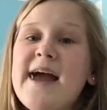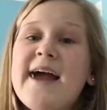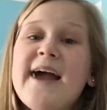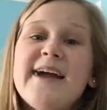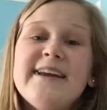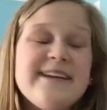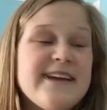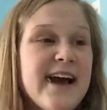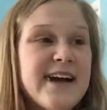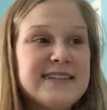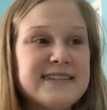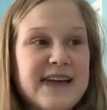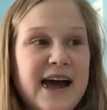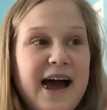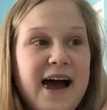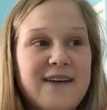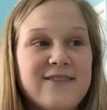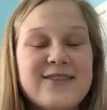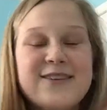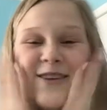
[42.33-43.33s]
And yes, I
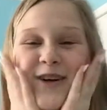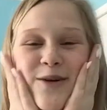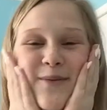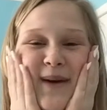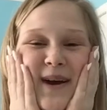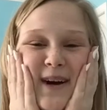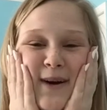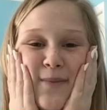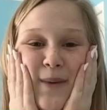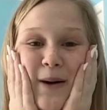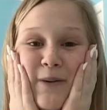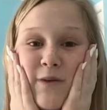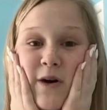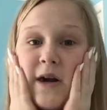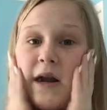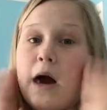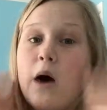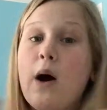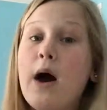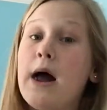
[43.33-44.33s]
have no makeup on
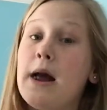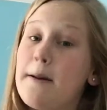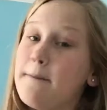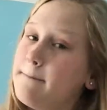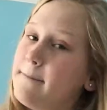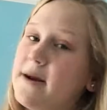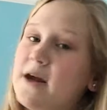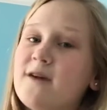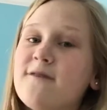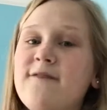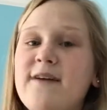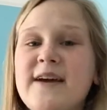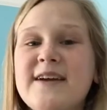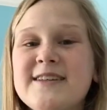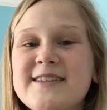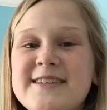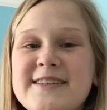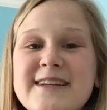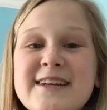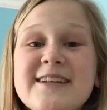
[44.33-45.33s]
right now. I am
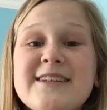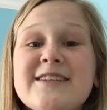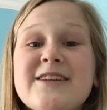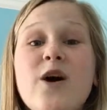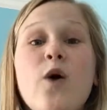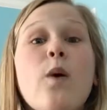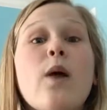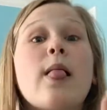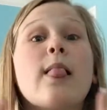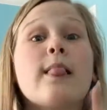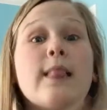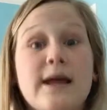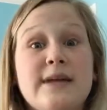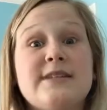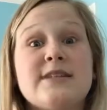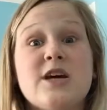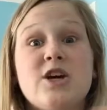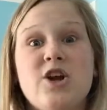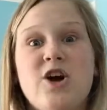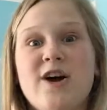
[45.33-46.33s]
barefaced. So
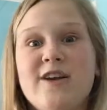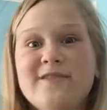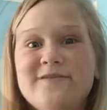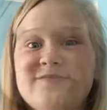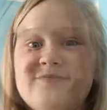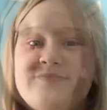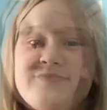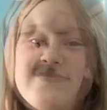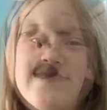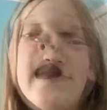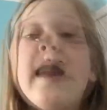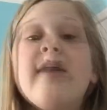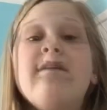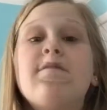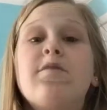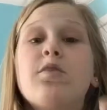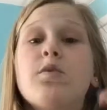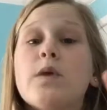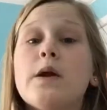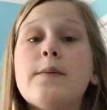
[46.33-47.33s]
let's get on. So I
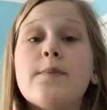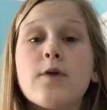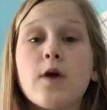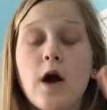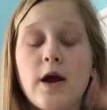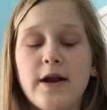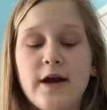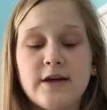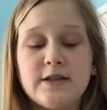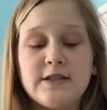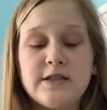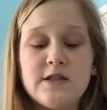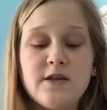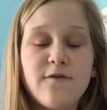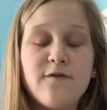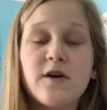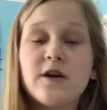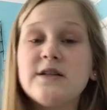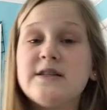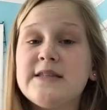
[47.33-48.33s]
have 3 products. The
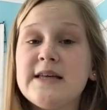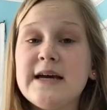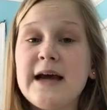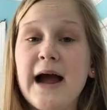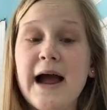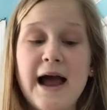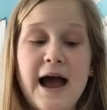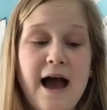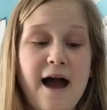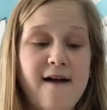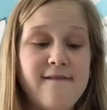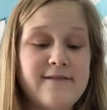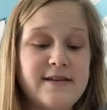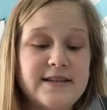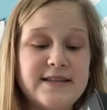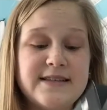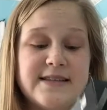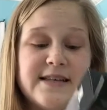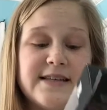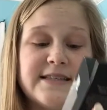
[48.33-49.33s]
first thing I have
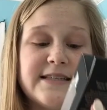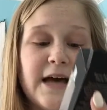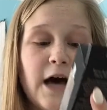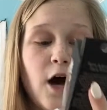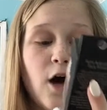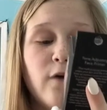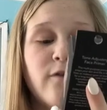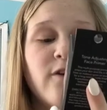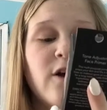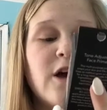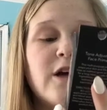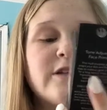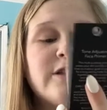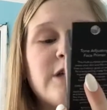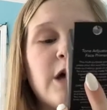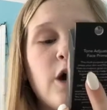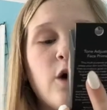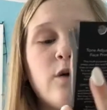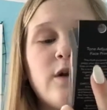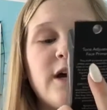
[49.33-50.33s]
is this e.l.f.
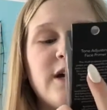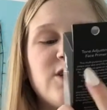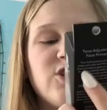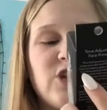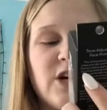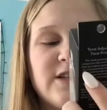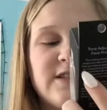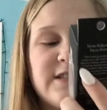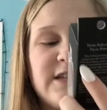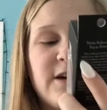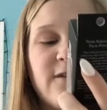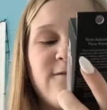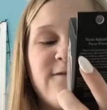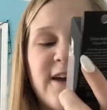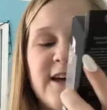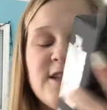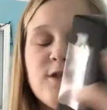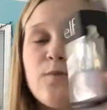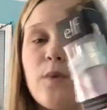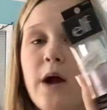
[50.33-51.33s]
Tone Adjusting
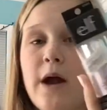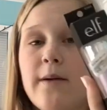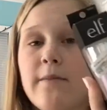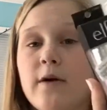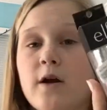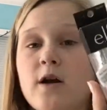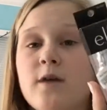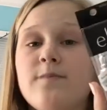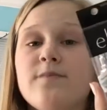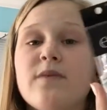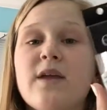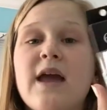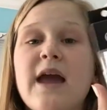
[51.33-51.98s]
Face Primer.